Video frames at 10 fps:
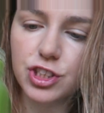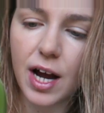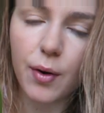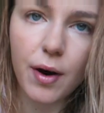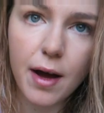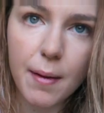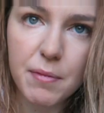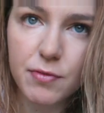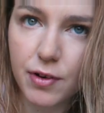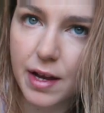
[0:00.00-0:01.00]
shower and
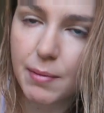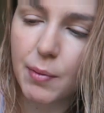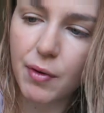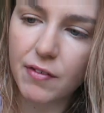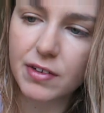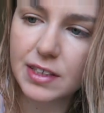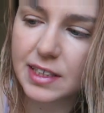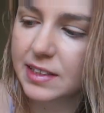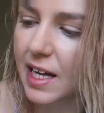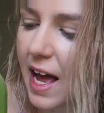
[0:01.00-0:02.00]
before I eat my breakfast
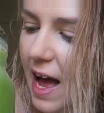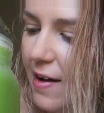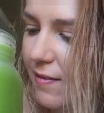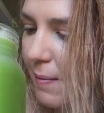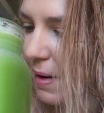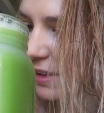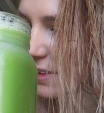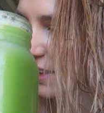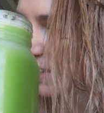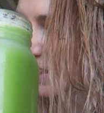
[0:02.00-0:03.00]
is I have about
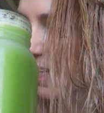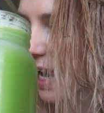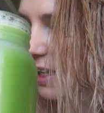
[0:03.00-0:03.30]
16